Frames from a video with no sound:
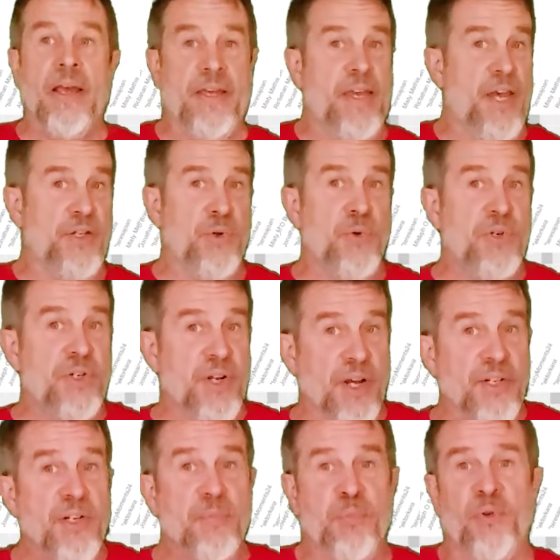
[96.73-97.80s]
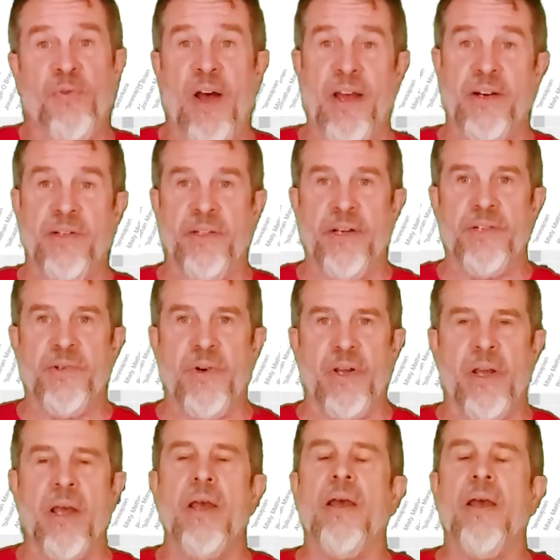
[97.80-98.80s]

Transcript: Guess who doesn't provide clustering?